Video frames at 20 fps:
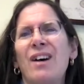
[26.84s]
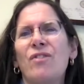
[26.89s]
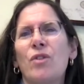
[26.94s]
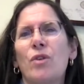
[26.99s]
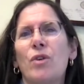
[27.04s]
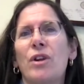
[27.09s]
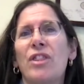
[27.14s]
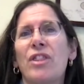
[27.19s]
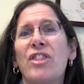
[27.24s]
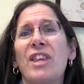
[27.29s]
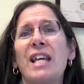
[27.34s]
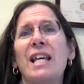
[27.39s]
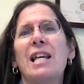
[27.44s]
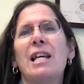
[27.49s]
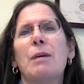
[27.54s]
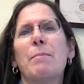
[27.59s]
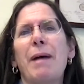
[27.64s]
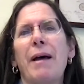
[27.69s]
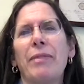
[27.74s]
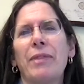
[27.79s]
for
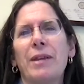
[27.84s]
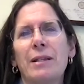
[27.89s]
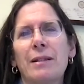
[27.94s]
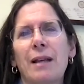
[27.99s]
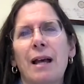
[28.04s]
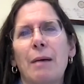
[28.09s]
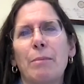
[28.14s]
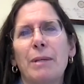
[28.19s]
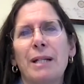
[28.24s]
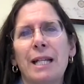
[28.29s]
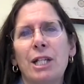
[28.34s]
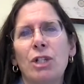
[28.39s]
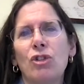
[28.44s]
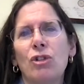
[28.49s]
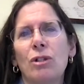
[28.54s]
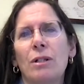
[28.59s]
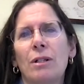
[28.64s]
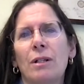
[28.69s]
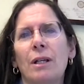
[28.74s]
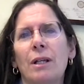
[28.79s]
thinking about this
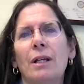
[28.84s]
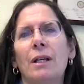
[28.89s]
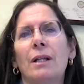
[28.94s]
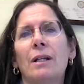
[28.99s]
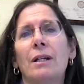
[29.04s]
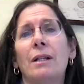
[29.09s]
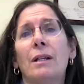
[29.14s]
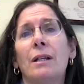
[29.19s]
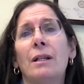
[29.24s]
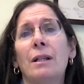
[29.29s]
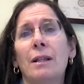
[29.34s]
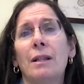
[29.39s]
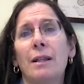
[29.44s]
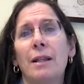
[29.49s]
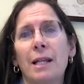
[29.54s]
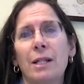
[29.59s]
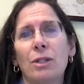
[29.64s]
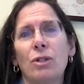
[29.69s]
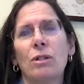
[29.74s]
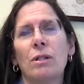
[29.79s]
combination in
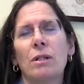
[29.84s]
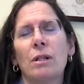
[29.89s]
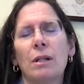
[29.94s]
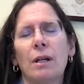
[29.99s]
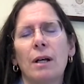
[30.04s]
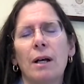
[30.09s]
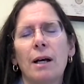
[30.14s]
this